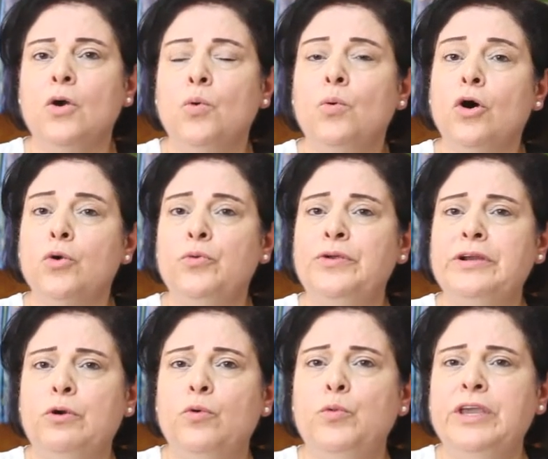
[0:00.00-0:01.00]
War
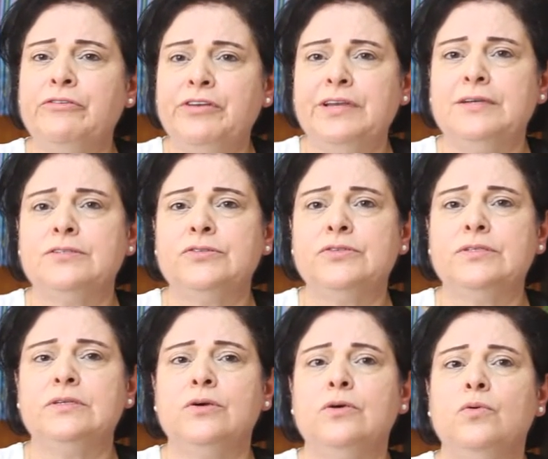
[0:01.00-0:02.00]

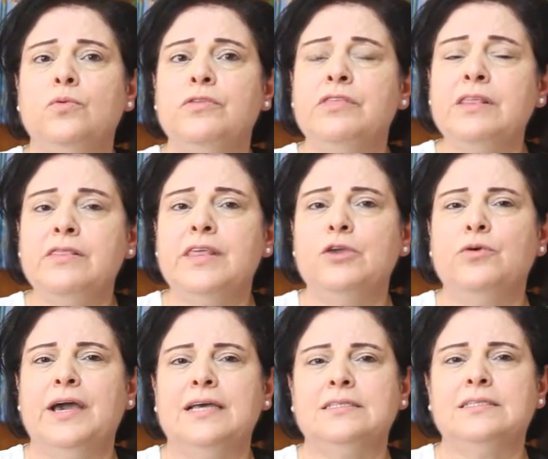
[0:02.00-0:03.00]
weariness within the
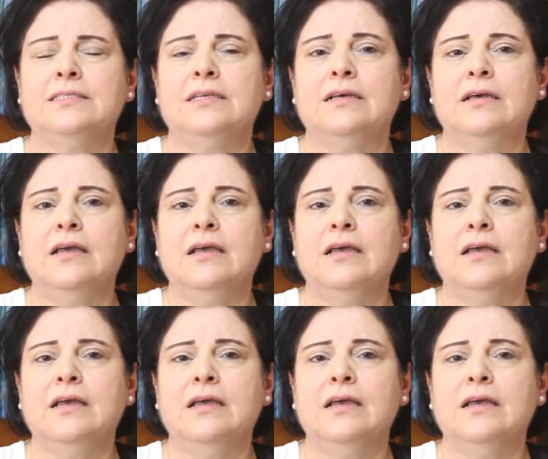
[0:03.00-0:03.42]
US